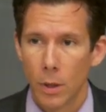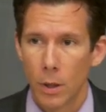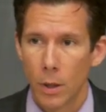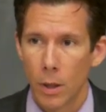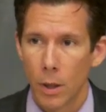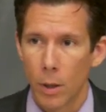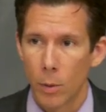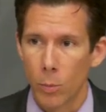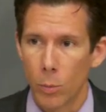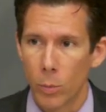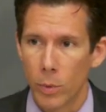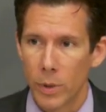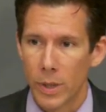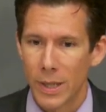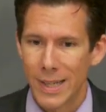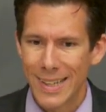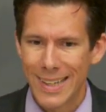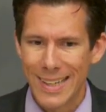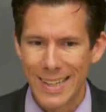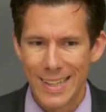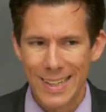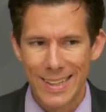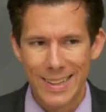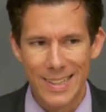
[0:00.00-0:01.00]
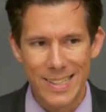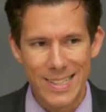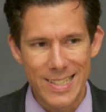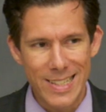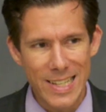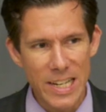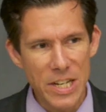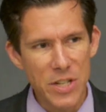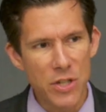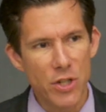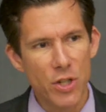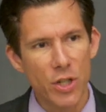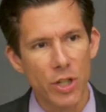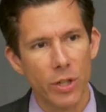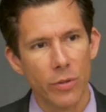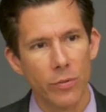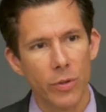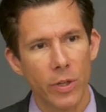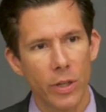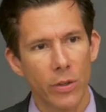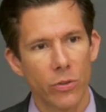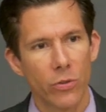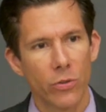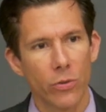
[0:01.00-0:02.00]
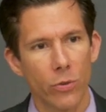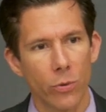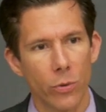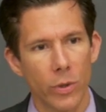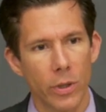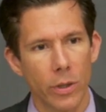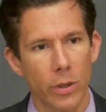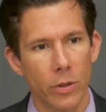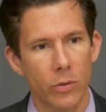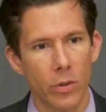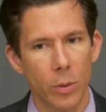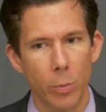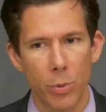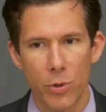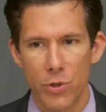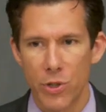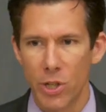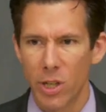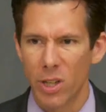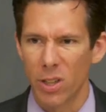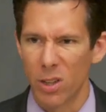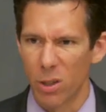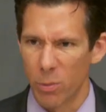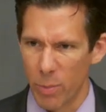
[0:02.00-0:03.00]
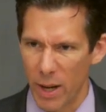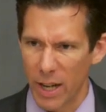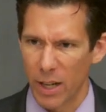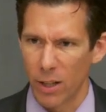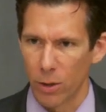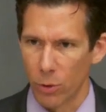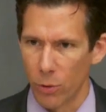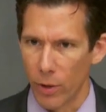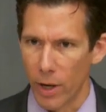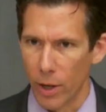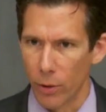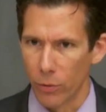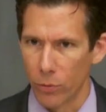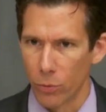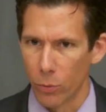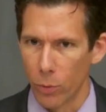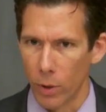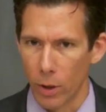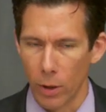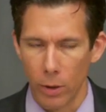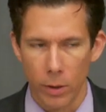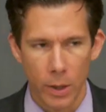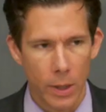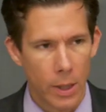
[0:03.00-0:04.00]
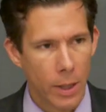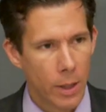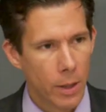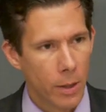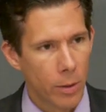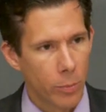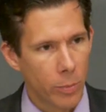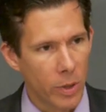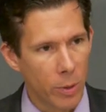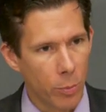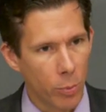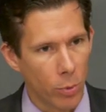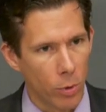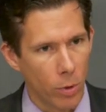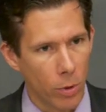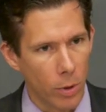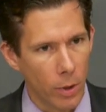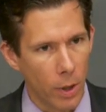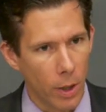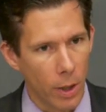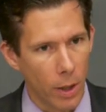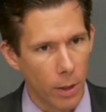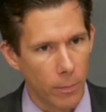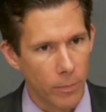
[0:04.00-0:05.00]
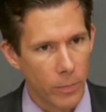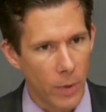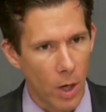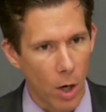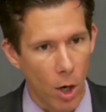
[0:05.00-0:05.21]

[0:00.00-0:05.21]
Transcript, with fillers: Um, the teaching of history is a particular battleground where people uh,